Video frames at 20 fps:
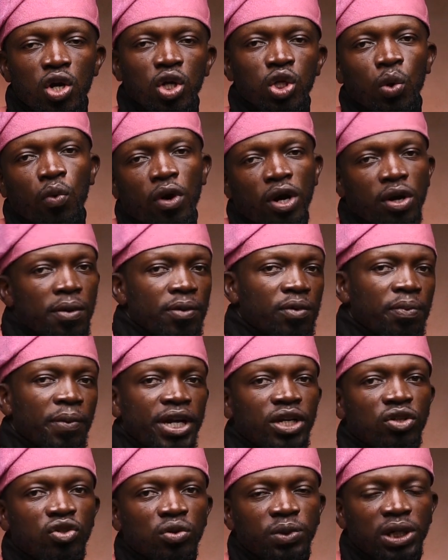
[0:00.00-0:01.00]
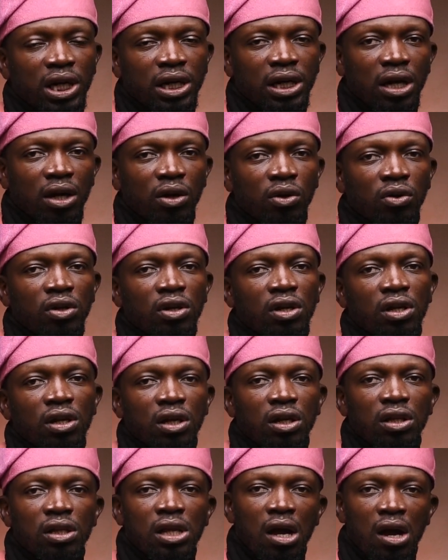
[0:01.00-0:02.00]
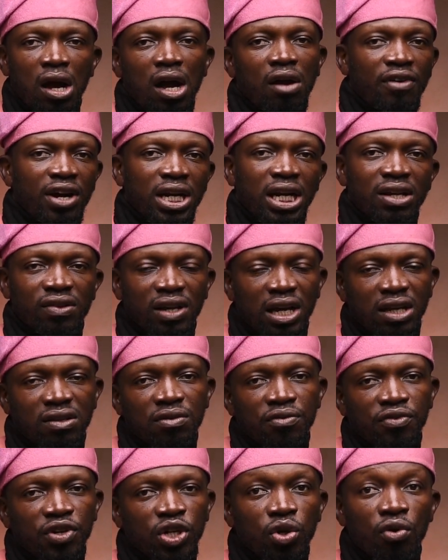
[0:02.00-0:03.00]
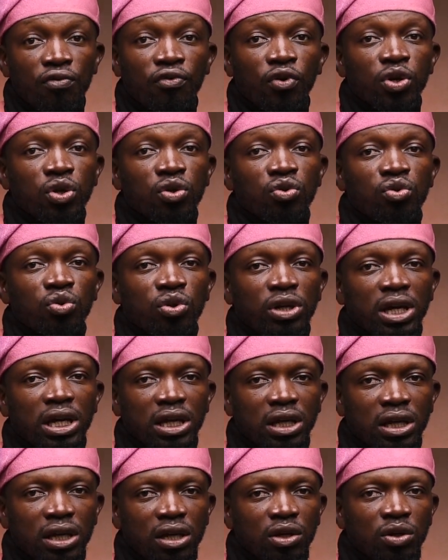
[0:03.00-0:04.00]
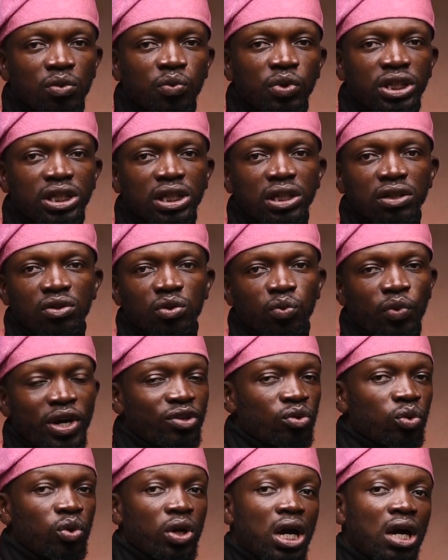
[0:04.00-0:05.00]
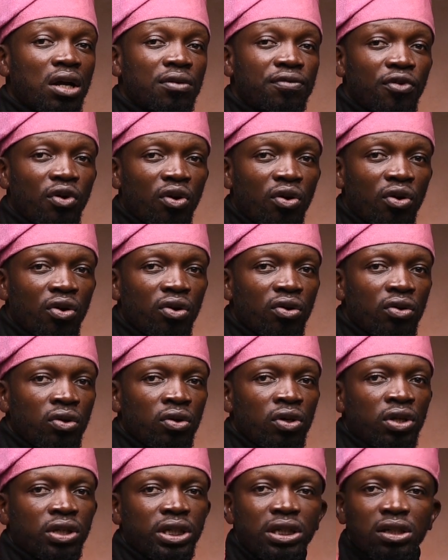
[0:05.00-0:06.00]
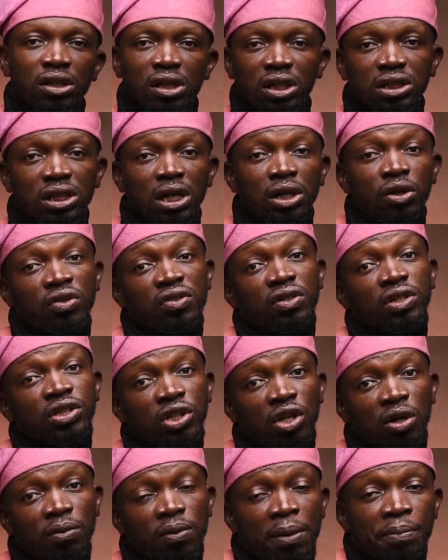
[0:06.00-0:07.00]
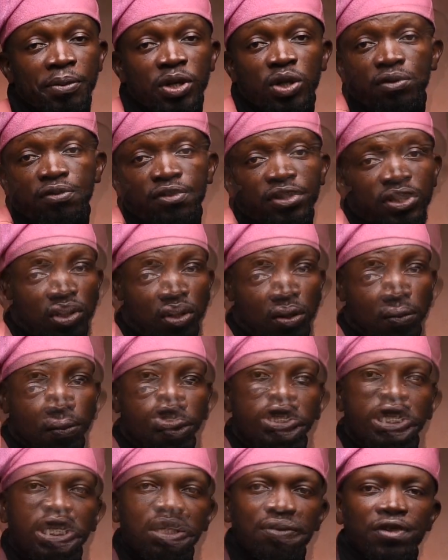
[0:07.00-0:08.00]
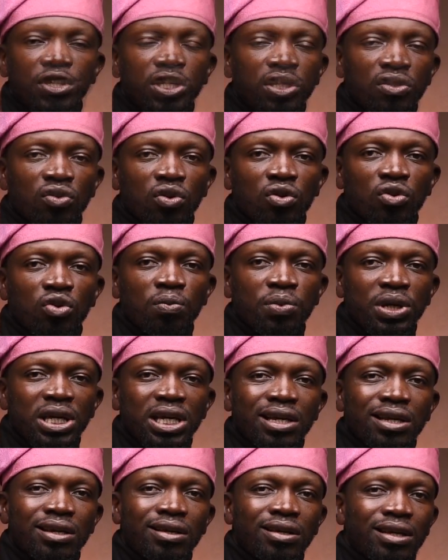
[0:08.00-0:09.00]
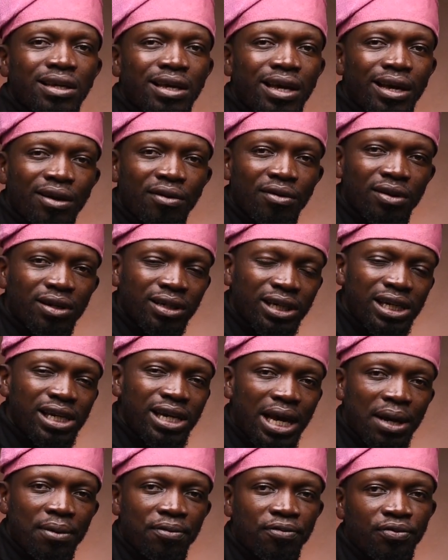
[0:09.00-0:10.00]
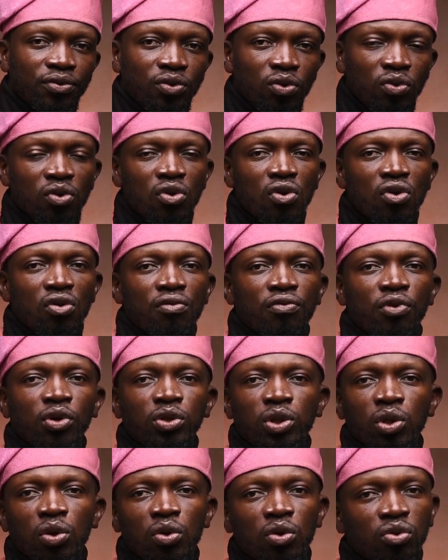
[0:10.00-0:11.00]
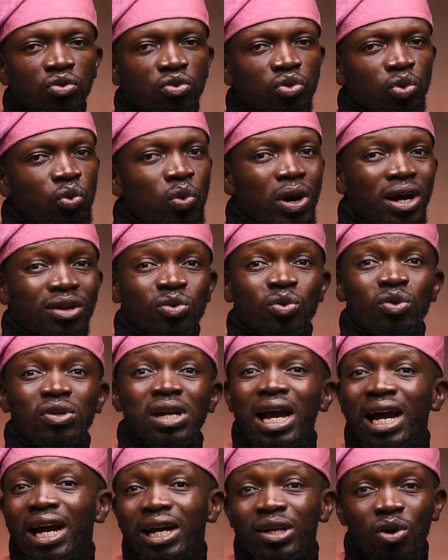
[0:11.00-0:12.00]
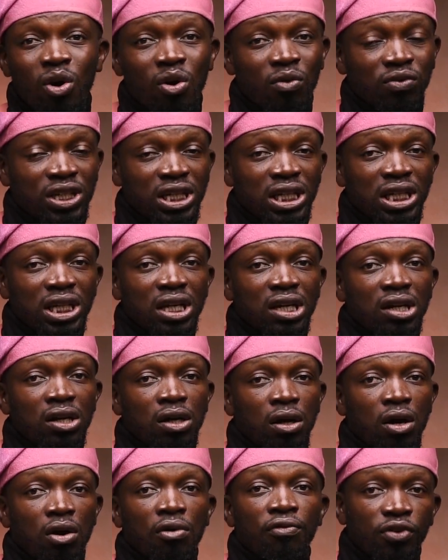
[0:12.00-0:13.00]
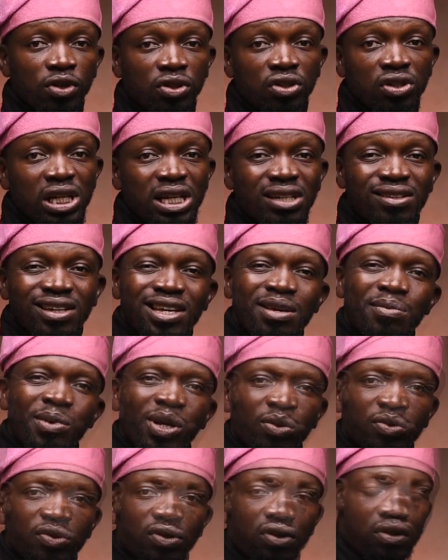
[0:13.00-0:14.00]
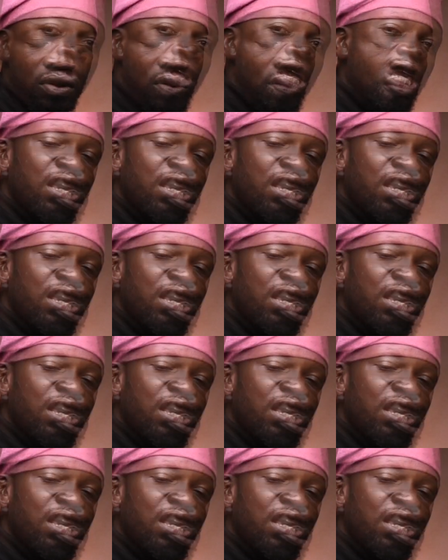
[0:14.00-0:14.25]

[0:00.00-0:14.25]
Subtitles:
You're welcome to my YouTube channel. Now I have an exciting video for you today, which is where to look out for international nursing job and midwifery jobs. This video is going to be really helpful for those who are so tired of the unfortunate emails.